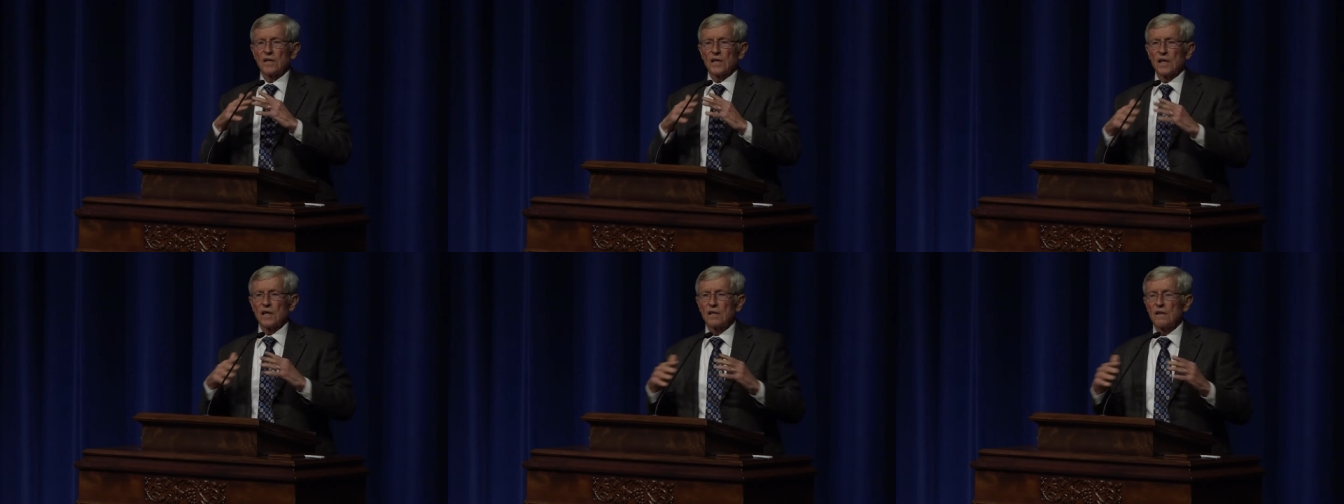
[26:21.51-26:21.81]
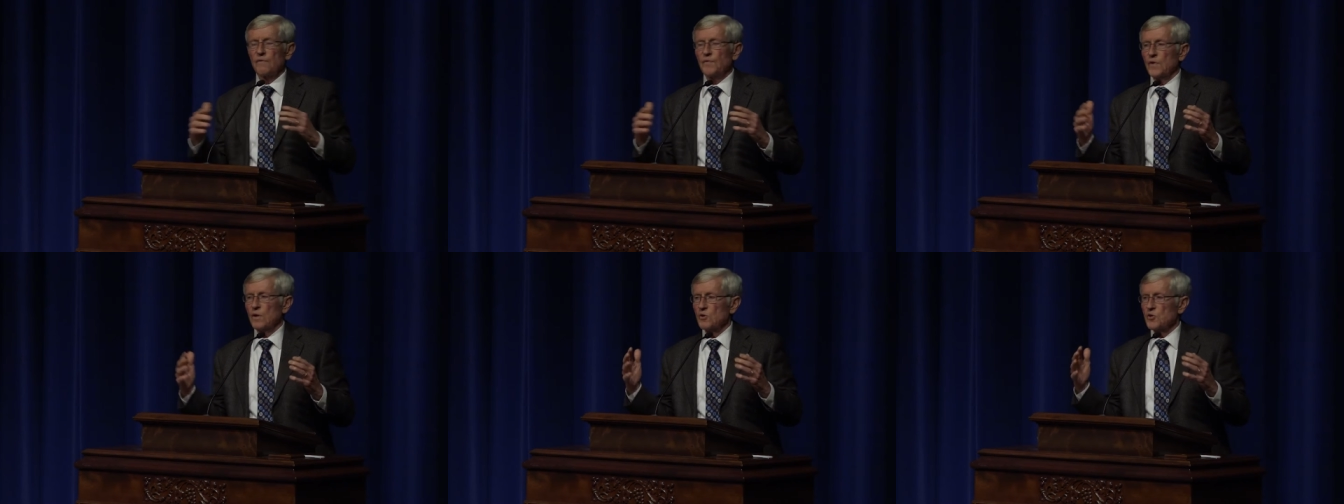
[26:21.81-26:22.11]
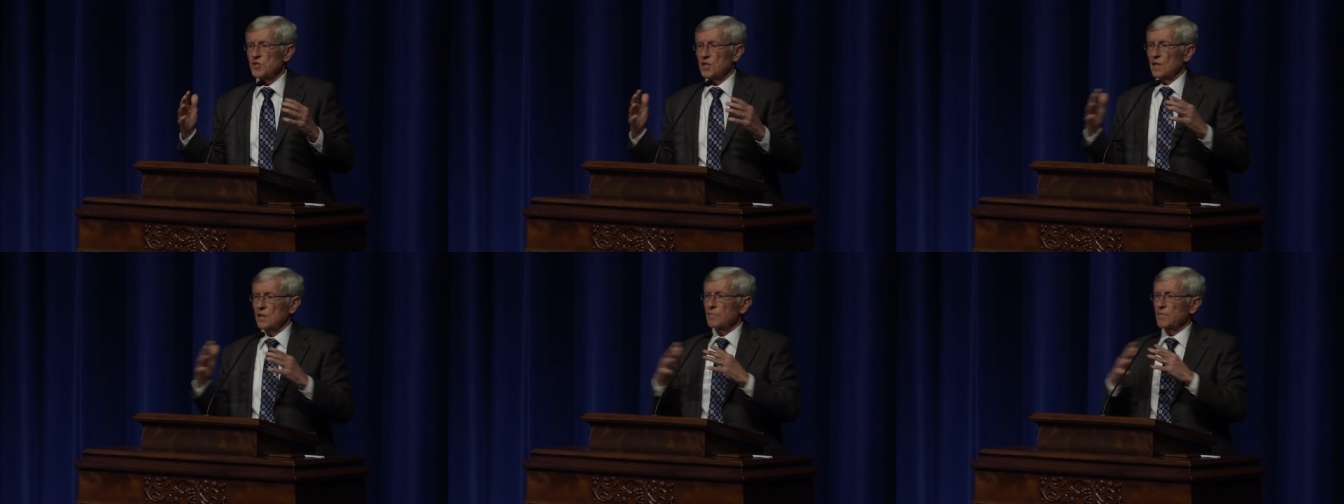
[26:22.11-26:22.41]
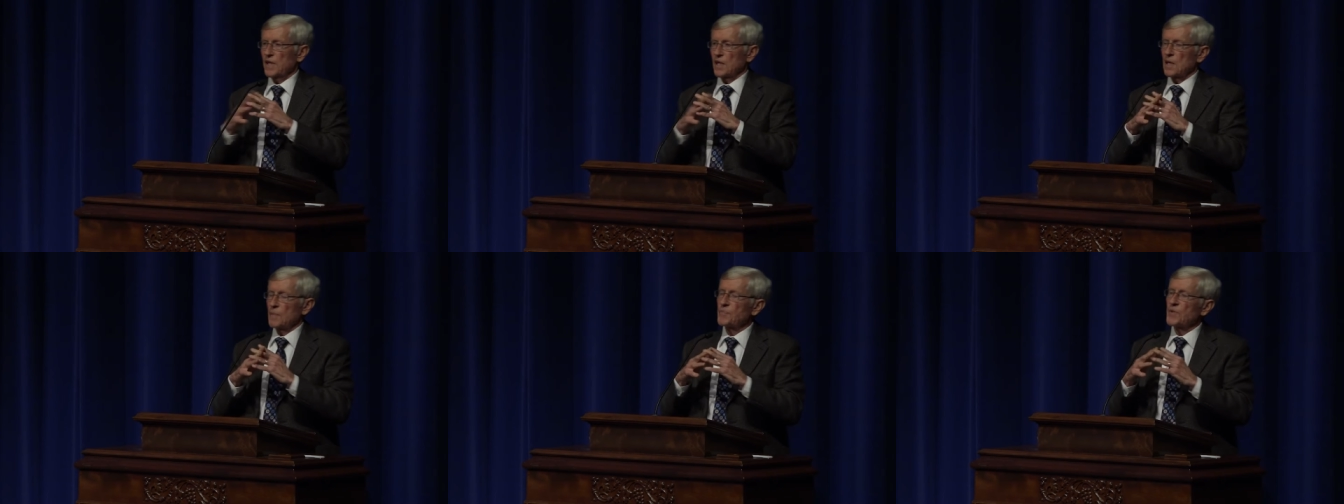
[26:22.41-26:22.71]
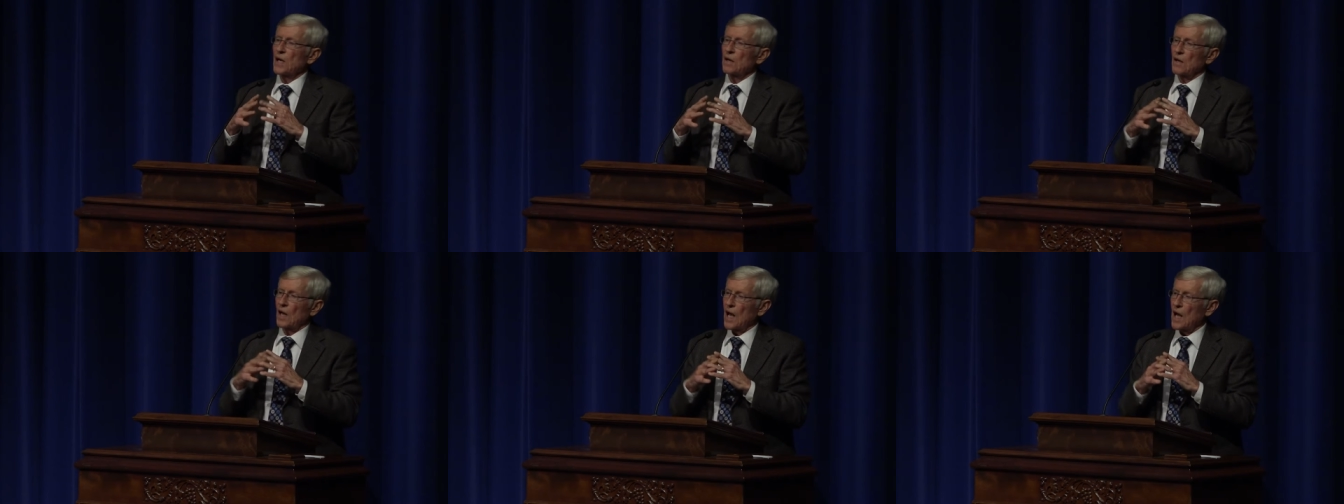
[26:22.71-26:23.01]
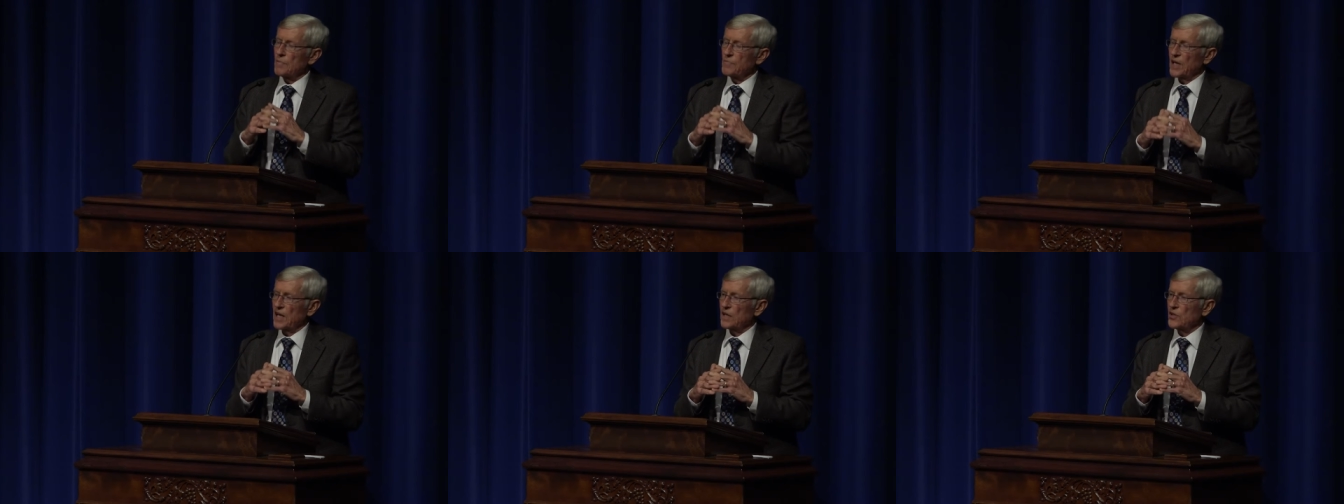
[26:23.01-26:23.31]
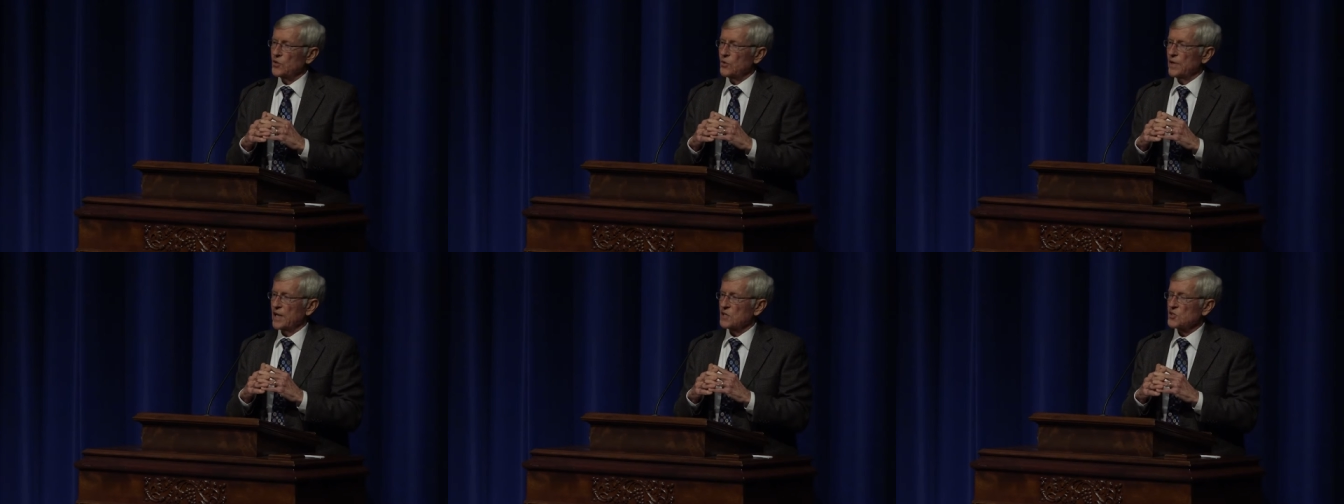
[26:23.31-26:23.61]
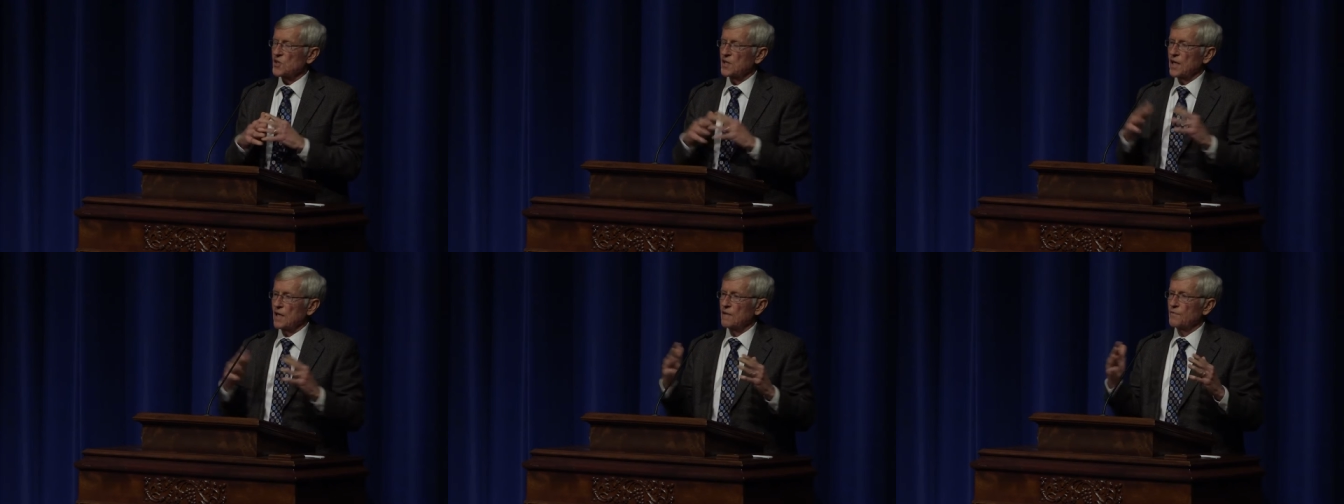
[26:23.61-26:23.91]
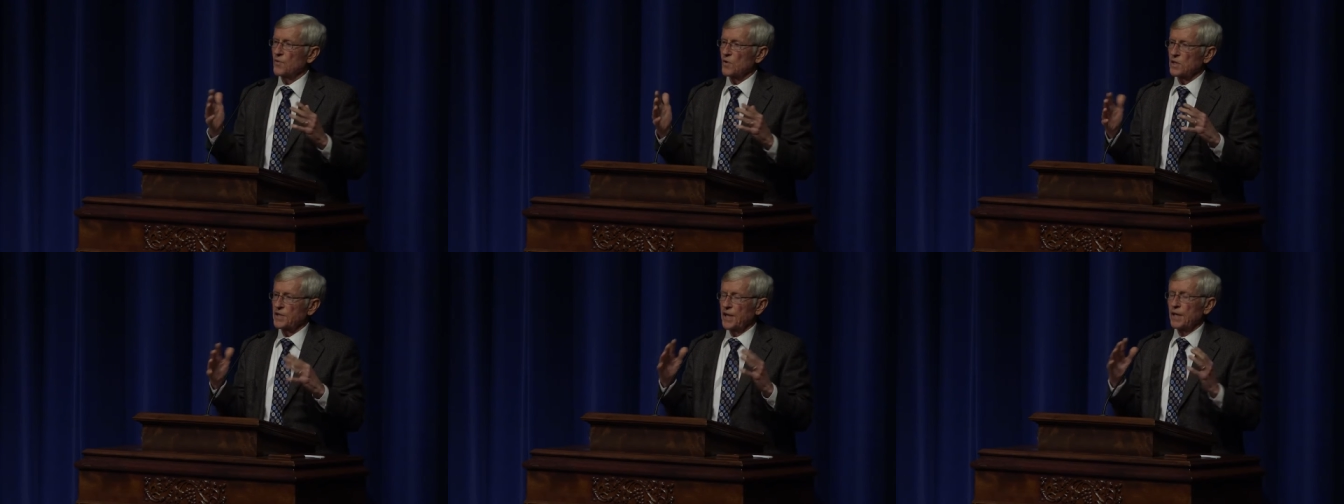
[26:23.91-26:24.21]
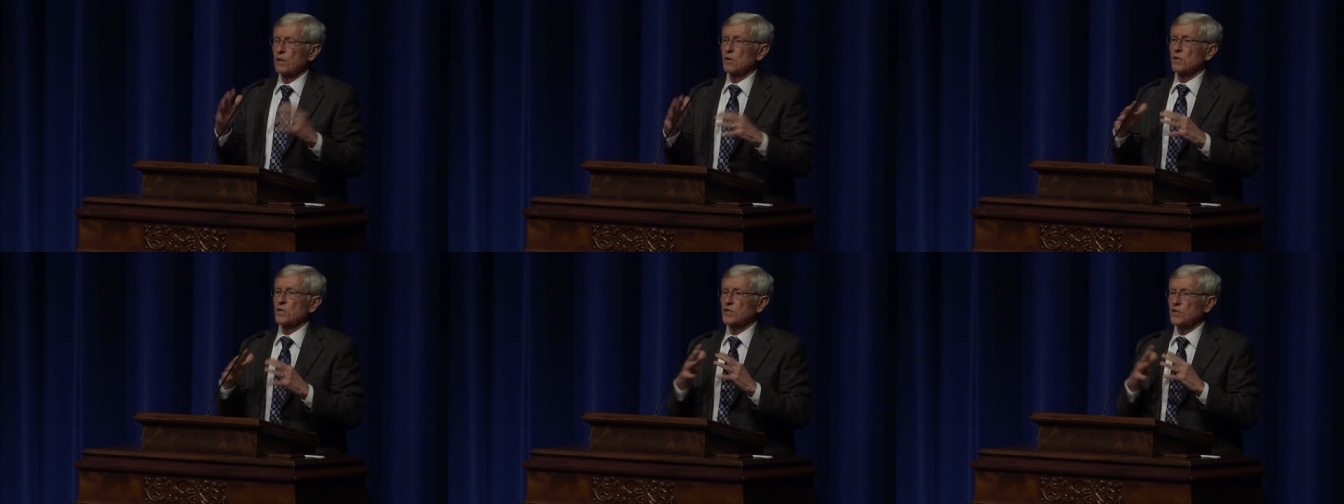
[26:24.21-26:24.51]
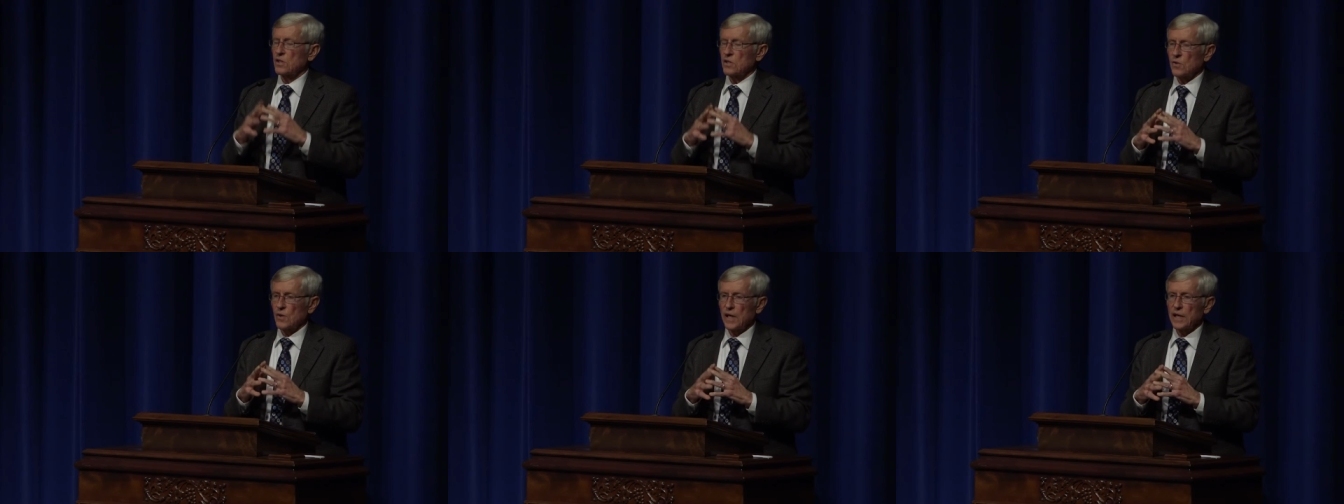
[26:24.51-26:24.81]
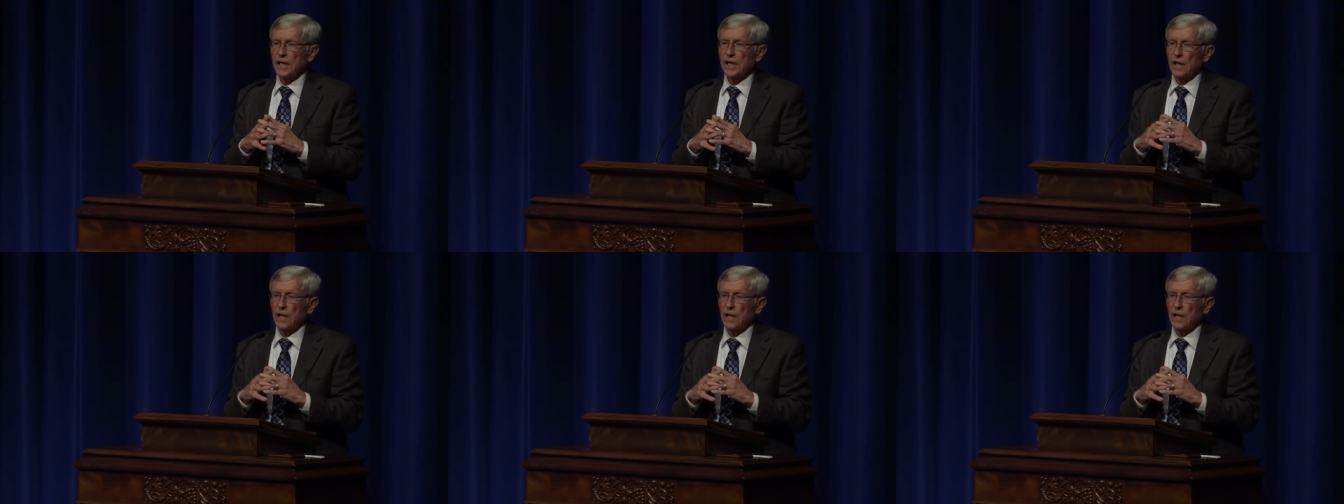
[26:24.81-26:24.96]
and other folks that had been up there lobbying U S D A for years to try to